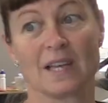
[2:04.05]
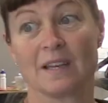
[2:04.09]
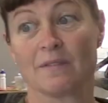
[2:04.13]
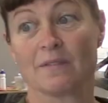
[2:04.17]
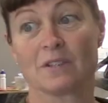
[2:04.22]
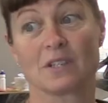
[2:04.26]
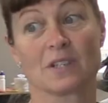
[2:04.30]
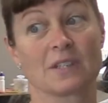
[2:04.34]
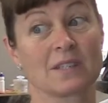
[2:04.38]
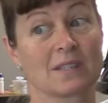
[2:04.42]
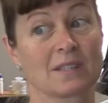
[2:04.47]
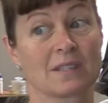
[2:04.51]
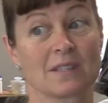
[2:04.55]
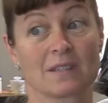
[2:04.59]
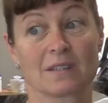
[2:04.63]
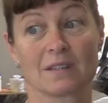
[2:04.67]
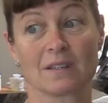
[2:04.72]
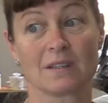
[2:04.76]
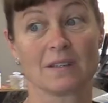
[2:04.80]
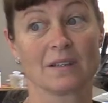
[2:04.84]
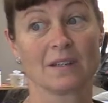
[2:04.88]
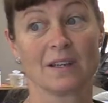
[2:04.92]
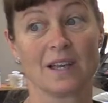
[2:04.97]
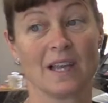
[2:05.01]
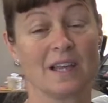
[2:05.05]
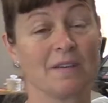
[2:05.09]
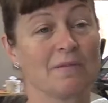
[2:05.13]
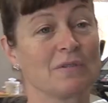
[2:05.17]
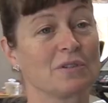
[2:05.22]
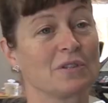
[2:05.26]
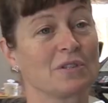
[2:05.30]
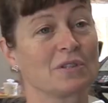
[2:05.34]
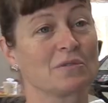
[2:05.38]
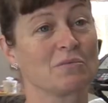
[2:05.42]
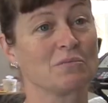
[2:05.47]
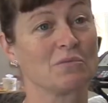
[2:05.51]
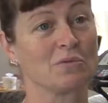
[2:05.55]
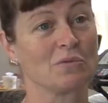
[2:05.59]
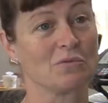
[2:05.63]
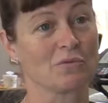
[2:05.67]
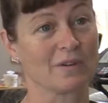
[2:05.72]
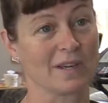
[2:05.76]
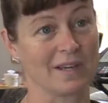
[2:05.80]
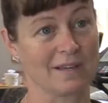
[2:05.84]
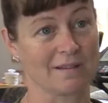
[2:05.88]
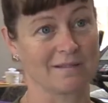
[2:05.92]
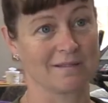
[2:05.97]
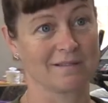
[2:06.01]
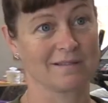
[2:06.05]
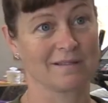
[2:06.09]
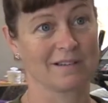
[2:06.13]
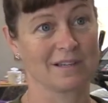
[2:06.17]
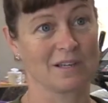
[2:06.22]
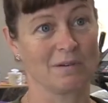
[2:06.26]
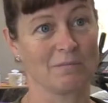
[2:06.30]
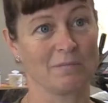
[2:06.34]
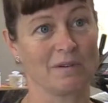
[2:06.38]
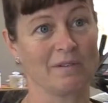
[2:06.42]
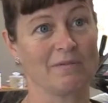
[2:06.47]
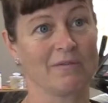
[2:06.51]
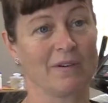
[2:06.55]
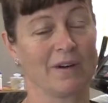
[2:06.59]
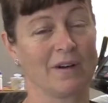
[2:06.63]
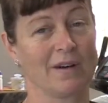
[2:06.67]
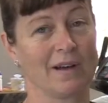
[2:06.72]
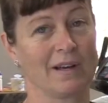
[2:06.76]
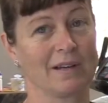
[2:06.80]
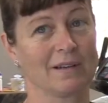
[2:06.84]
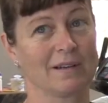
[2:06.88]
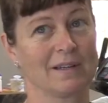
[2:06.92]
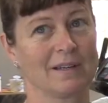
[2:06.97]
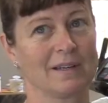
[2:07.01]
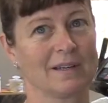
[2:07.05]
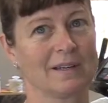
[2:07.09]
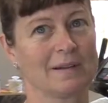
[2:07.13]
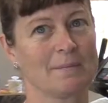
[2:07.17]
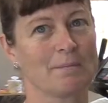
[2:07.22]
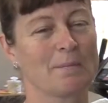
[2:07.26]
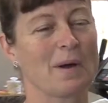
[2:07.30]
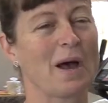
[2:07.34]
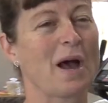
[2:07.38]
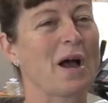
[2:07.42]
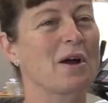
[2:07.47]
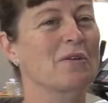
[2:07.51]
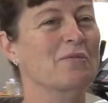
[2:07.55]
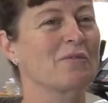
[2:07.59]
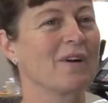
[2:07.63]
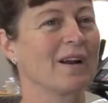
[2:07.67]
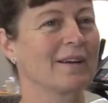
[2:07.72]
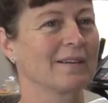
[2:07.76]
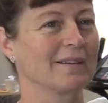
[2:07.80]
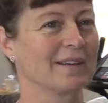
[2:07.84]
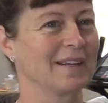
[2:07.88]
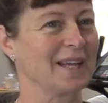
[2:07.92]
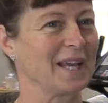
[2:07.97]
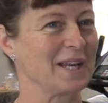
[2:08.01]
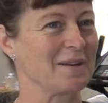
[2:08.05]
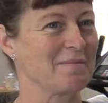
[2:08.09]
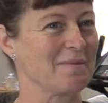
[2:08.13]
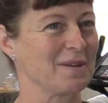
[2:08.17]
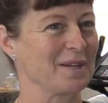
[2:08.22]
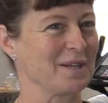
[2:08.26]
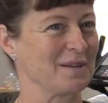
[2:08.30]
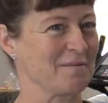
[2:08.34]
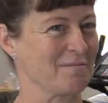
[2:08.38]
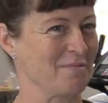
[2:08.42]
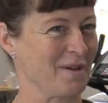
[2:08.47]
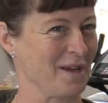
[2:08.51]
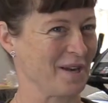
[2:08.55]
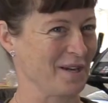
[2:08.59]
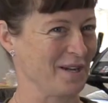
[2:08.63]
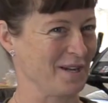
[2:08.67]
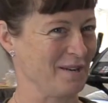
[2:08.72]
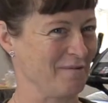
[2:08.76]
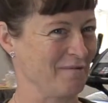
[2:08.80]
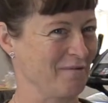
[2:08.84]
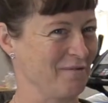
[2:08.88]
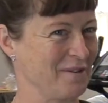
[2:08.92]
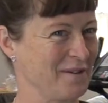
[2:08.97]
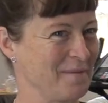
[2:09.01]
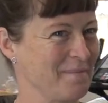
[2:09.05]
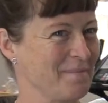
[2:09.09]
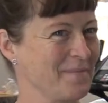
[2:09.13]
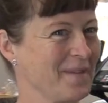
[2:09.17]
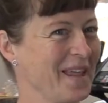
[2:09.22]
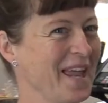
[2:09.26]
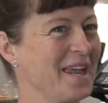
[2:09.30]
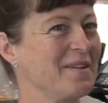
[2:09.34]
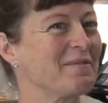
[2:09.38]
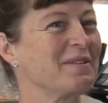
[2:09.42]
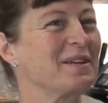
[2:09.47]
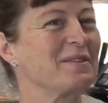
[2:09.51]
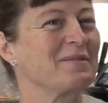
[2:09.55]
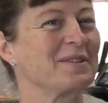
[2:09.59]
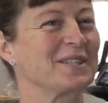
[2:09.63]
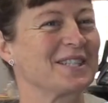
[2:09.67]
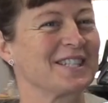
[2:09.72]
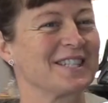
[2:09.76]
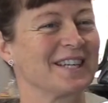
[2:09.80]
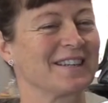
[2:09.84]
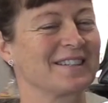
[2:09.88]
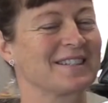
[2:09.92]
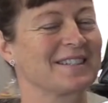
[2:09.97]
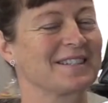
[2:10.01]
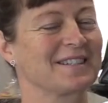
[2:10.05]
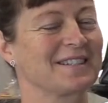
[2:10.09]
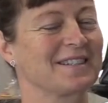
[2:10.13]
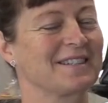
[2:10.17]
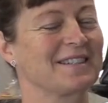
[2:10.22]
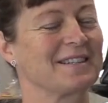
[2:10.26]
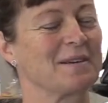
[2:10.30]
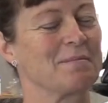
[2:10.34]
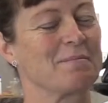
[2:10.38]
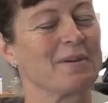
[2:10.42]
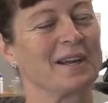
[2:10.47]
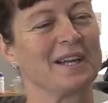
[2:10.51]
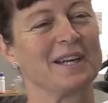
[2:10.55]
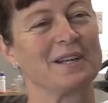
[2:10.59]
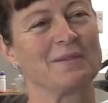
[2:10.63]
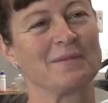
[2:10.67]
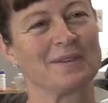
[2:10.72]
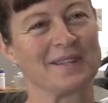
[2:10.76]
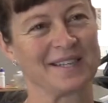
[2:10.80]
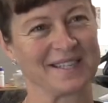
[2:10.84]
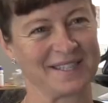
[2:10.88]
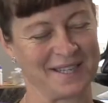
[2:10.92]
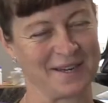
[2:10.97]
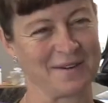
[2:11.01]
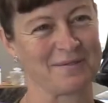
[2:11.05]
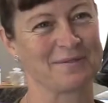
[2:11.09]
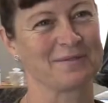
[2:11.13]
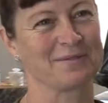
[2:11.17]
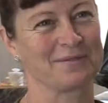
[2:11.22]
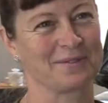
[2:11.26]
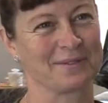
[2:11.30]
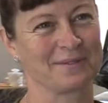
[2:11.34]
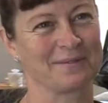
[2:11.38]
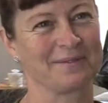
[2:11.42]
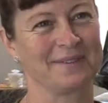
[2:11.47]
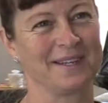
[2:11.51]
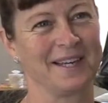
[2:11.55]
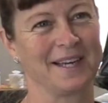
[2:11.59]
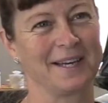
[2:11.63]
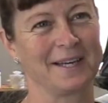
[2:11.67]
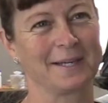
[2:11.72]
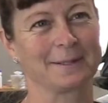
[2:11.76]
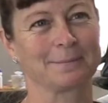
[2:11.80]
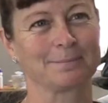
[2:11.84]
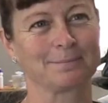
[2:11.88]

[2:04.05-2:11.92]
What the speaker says: Even just walking can be fine. Park run can get a bit competitive, even if it's just competing with yourself. Yeah.